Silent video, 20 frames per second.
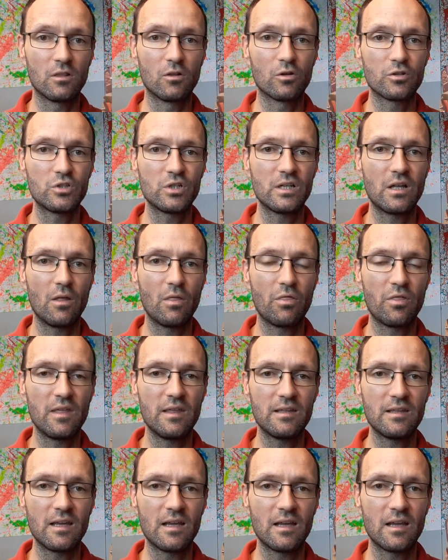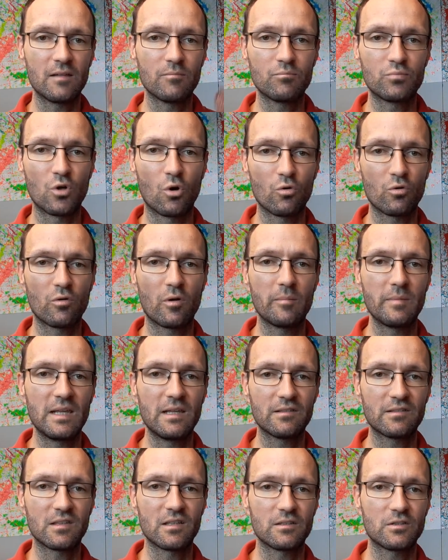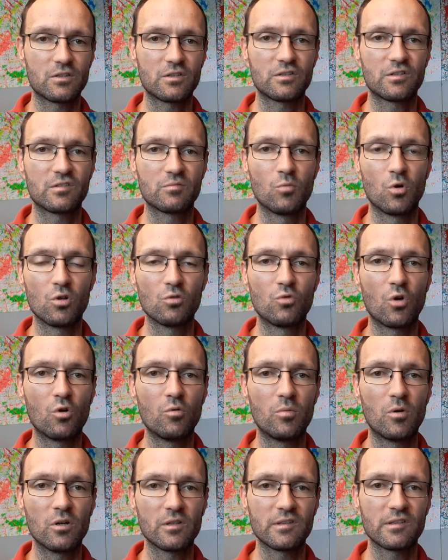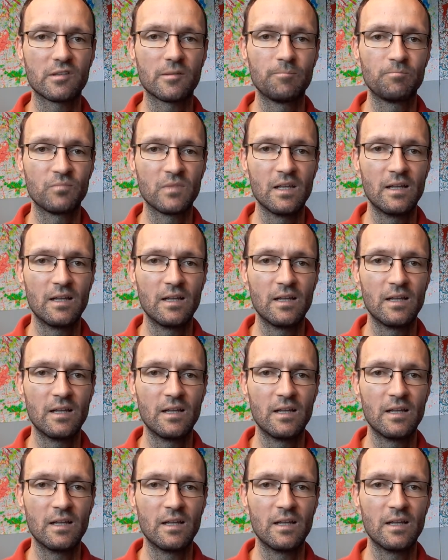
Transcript: in logical thinking and programming such small robots.